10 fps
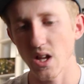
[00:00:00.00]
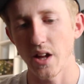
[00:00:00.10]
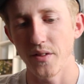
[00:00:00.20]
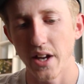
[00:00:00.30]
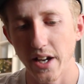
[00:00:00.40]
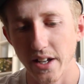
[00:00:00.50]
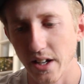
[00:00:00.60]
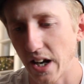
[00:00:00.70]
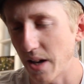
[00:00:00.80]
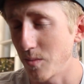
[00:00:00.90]
And
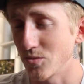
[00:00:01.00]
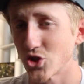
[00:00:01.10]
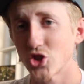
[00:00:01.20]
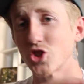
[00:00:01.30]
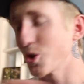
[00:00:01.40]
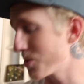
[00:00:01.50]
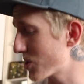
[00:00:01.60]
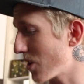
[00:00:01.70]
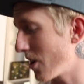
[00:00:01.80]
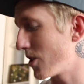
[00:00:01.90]
then I'm super
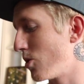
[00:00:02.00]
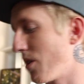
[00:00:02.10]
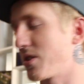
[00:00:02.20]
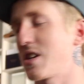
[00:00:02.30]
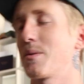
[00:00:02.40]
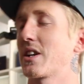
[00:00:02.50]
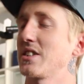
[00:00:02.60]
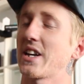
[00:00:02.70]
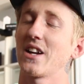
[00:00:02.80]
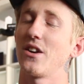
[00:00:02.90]
sorry to whoever sent me
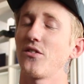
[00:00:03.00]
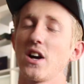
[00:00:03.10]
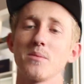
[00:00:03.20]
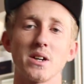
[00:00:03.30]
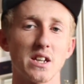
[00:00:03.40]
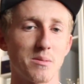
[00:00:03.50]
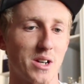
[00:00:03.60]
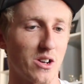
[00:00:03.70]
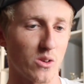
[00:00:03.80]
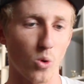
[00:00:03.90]
because I cannot find my
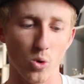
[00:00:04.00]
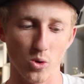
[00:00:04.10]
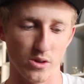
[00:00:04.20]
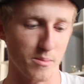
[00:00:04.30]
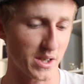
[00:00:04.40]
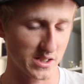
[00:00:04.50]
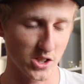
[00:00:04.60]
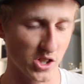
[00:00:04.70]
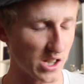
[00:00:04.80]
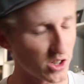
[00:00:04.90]
email or the
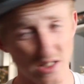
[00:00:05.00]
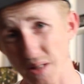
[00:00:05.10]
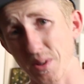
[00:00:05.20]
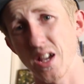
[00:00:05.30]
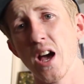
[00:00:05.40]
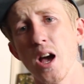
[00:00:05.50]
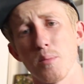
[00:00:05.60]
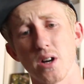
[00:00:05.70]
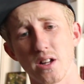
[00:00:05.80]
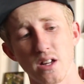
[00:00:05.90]
message that you sent me,
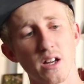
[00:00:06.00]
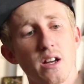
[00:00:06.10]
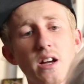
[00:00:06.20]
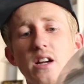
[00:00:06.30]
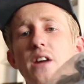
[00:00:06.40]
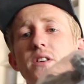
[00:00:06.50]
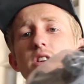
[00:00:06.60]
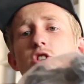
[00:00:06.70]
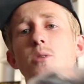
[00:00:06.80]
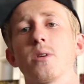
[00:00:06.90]
but got the
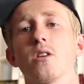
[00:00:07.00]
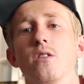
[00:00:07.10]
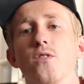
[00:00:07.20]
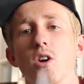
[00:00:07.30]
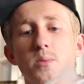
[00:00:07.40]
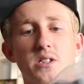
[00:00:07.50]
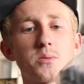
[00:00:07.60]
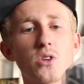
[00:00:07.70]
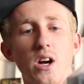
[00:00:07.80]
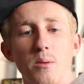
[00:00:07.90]
distributor from a
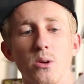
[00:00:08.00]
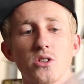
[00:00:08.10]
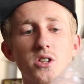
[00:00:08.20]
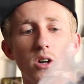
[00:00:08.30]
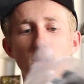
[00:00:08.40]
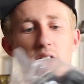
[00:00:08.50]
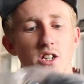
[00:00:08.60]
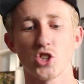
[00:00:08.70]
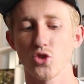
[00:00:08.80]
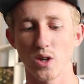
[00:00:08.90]
subscriber, so
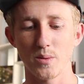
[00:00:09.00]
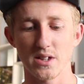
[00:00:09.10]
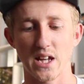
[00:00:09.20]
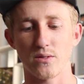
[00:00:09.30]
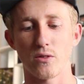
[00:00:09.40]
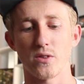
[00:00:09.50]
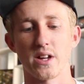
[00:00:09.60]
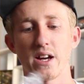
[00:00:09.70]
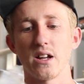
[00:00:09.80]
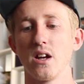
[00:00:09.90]
extremely thankful for
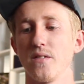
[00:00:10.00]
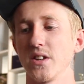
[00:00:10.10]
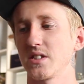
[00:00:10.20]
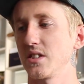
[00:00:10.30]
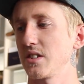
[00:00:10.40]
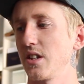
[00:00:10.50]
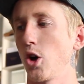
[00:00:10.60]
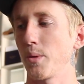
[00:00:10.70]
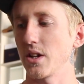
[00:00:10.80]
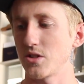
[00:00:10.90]
that. This is an
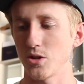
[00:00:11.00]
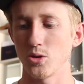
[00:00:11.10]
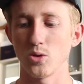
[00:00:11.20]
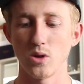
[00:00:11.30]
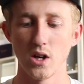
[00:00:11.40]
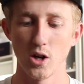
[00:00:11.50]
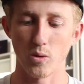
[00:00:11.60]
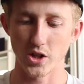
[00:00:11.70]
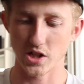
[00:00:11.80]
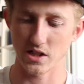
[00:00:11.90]

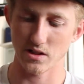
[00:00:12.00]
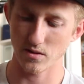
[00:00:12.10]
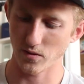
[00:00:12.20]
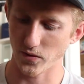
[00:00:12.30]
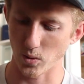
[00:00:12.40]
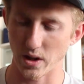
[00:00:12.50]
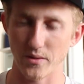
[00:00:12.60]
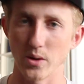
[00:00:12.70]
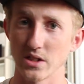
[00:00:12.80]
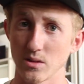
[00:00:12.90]
OD2, which is for
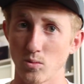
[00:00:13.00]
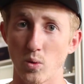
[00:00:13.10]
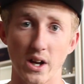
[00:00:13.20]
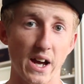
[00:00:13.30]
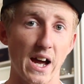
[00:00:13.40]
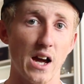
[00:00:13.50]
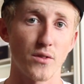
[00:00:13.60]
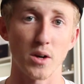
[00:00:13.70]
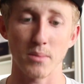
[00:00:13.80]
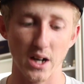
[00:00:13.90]
whatever reason what I
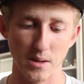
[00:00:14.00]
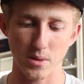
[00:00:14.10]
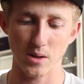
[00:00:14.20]
have on mine.